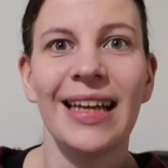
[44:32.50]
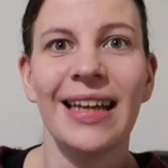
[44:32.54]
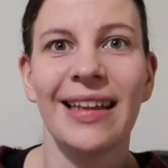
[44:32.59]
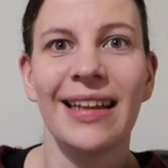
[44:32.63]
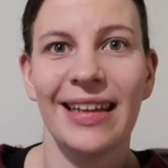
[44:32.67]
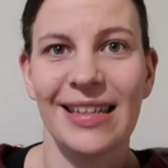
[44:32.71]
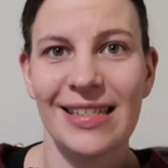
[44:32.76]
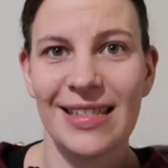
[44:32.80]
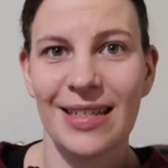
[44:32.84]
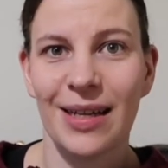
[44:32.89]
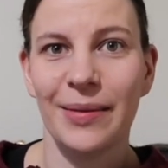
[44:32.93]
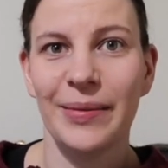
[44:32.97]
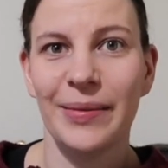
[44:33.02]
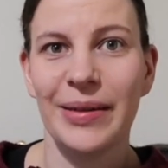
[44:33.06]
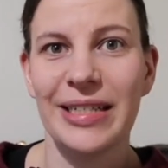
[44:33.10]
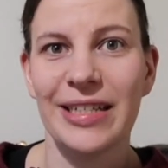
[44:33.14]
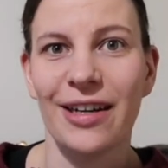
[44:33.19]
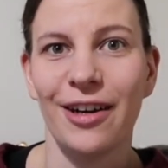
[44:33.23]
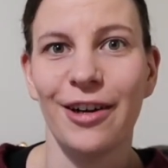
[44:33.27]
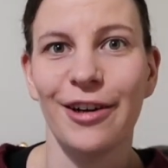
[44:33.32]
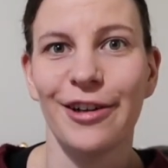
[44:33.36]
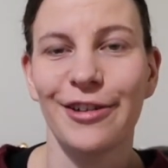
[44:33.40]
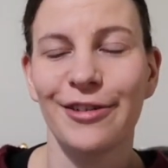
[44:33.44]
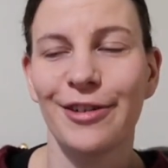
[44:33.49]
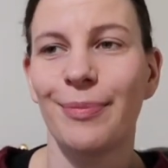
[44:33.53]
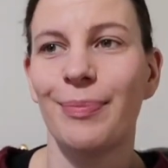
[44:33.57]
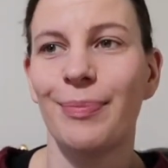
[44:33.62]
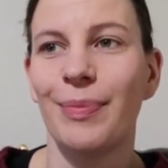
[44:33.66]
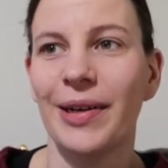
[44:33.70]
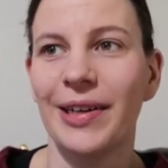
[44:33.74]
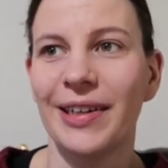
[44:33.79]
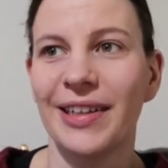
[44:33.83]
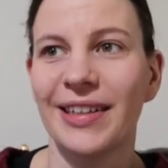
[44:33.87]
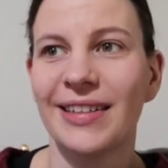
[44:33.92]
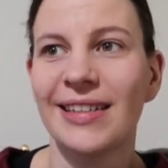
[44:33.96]
That's going to be tough,
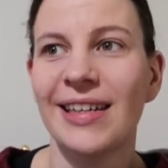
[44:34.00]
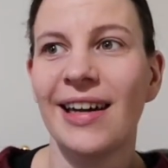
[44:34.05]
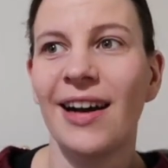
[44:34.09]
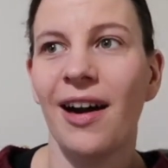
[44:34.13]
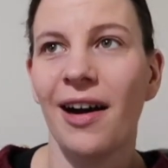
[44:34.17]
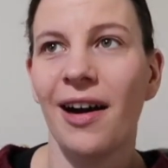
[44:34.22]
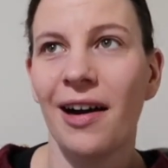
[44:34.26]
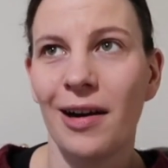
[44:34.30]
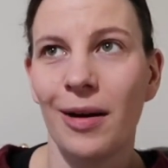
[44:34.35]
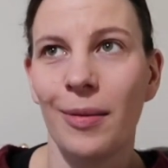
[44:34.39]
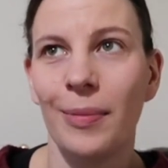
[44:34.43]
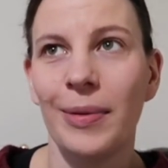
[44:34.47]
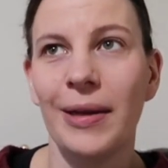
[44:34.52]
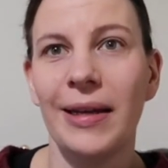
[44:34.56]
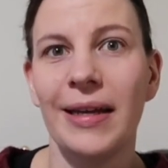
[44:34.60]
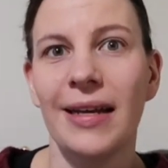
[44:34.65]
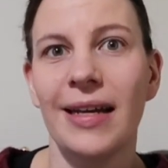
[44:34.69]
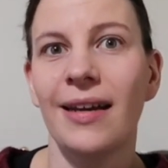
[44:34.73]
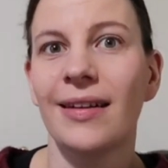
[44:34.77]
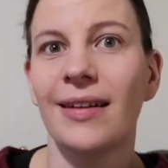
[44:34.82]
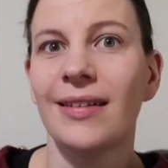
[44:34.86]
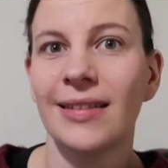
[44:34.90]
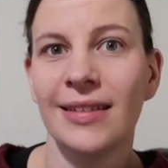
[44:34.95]
but I'll be